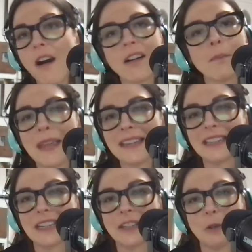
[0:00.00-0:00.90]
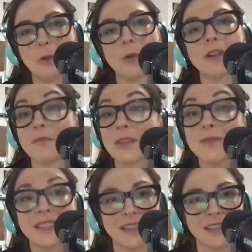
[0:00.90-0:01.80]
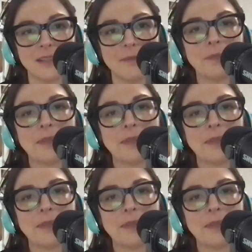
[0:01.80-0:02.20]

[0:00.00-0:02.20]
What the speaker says: augmenting your immune system.